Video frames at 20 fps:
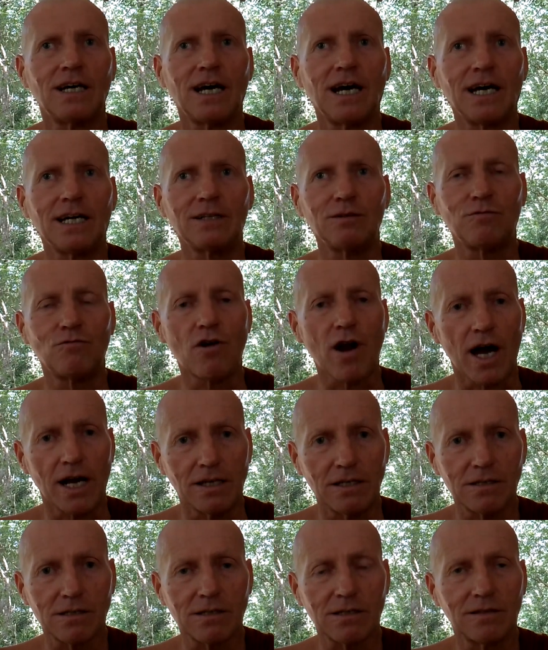and
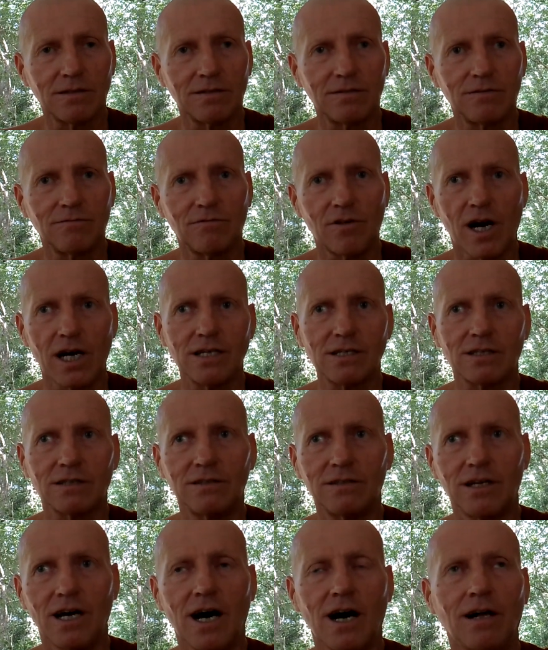rice
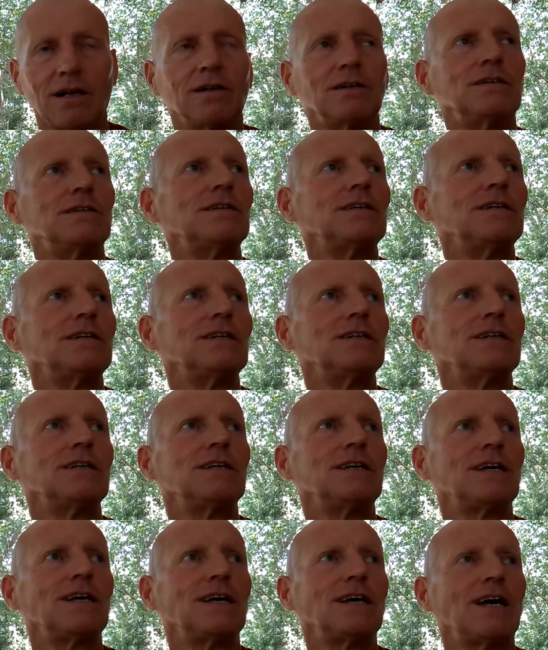and dal.
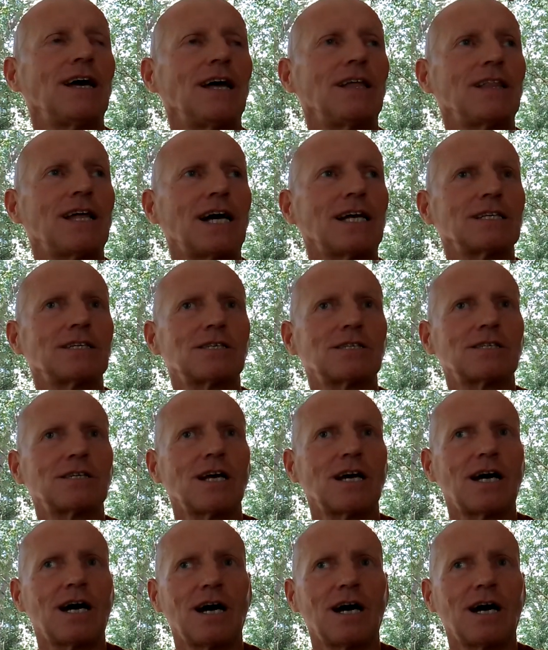And that's